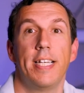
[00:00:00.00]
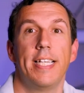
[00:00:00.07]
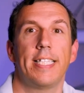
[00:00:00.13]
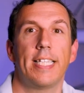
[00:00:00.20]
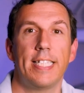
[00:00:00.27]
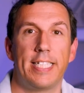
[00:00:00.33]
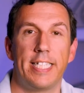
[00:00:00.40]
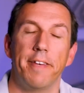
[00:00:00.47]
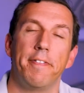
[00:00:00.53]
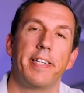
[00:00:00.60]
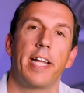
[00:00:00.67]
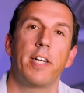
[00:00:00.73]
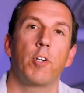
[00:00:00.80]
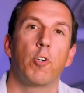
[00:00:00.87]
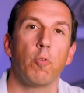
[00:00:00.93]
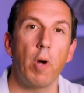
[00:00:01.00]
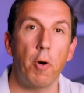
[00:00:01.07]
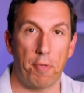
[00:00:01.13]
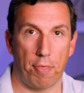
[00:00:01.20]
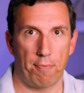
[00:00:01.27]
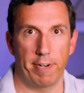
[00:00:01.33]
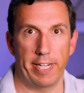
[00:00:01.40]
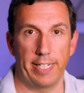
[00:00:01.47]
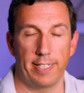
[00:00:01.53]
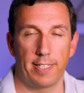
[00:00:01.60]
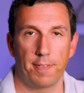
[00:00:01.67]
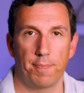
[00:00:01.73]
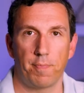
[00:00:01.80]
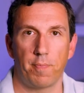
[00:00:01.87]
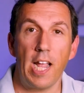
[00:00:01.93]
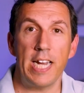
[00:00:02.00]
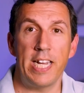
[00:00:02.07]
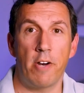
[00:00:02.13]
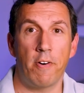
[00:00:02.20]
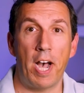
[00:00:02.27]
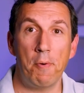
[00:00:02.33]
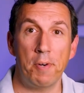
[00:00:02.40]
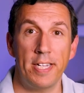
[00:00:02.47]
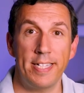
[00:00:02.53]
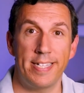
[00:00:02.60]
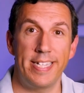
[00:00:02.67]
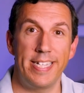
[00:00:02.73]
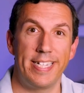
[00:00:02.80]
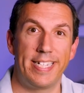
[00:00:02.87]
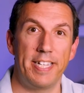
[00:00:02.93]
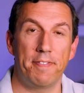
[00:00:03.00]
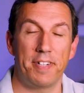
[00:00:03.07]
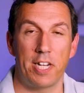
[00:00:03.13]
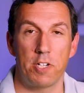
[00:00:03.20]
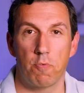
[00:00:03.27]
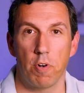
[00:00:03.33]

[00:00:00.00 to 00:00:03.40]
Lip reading: is the dividend growth rate. Now, I want to see a dividend